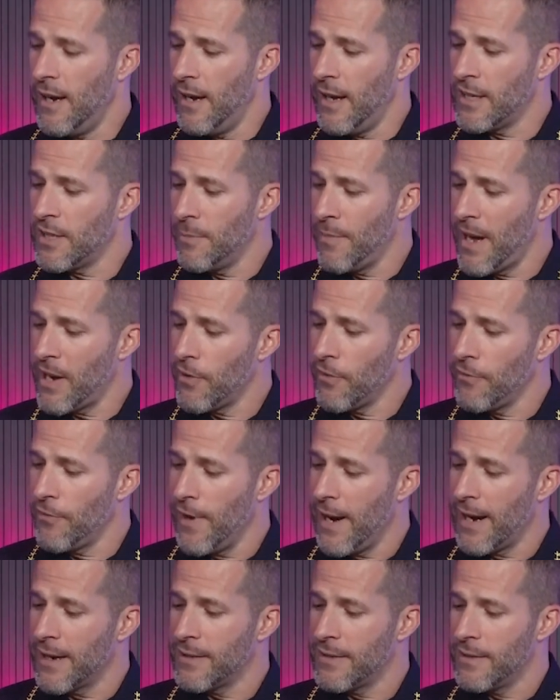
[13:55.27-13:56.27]
as a matter of
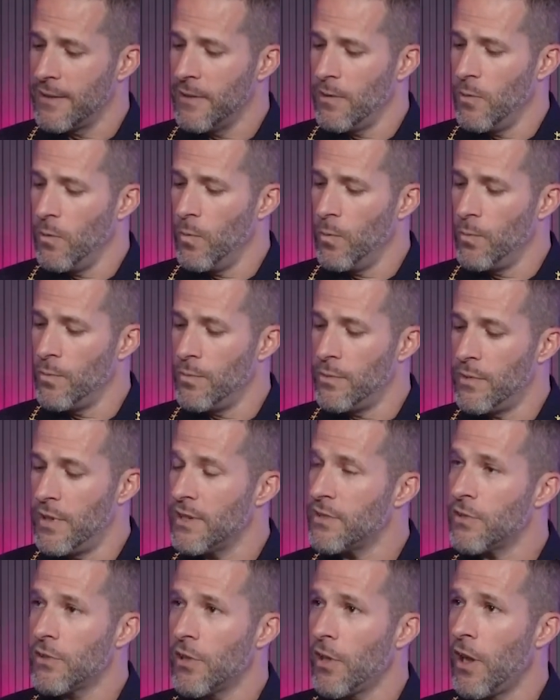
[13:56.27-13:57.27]
fact,
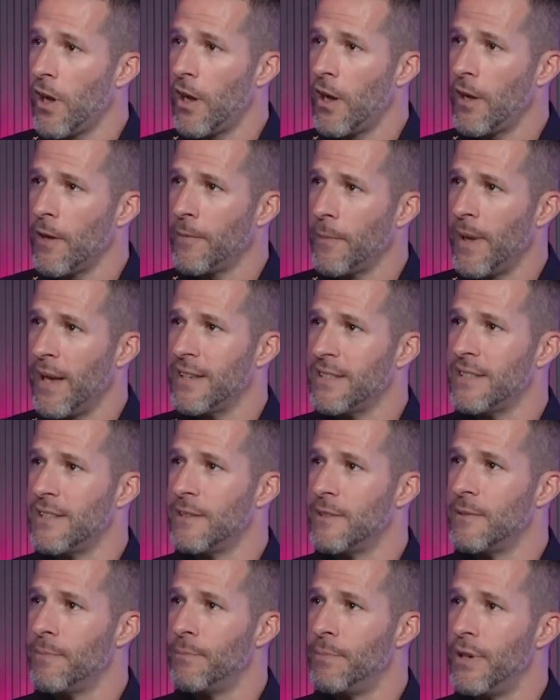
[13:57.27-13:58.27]
this law
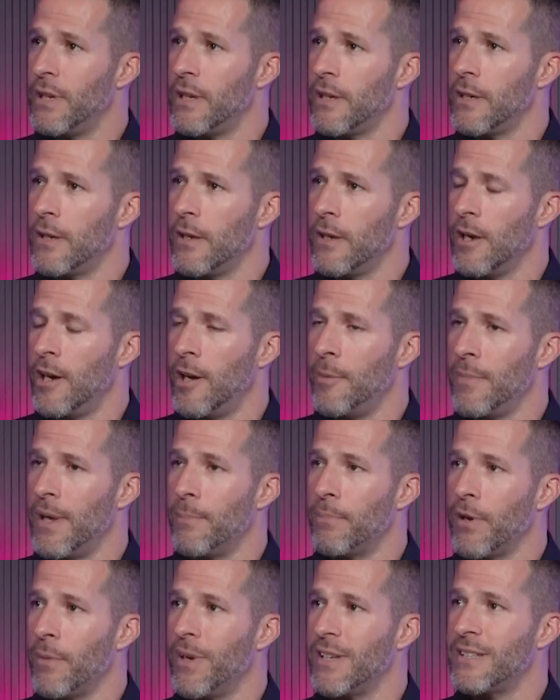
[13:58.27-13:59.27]
hasn't been
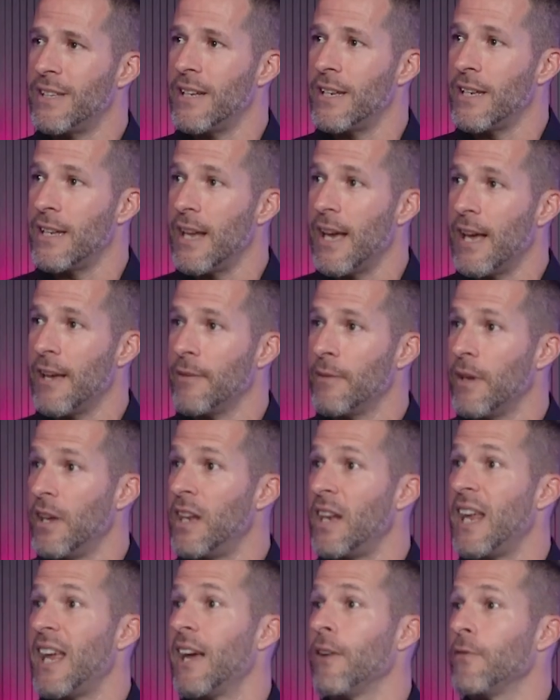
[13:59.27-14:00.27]
implemented yet
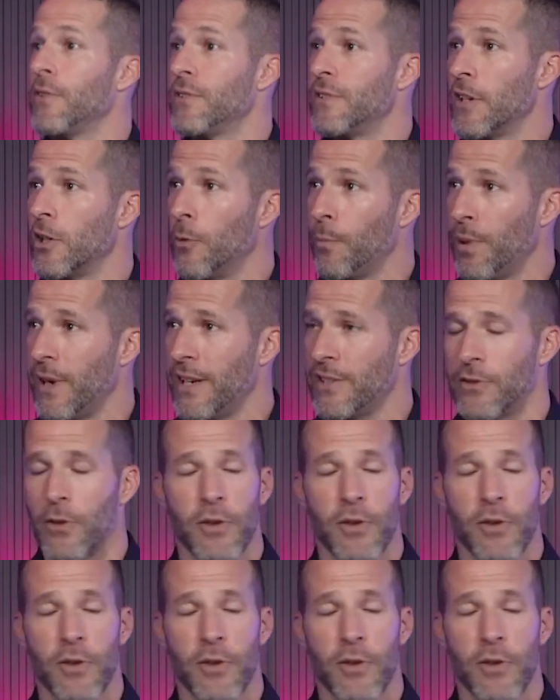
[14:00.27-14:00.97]
in every single place.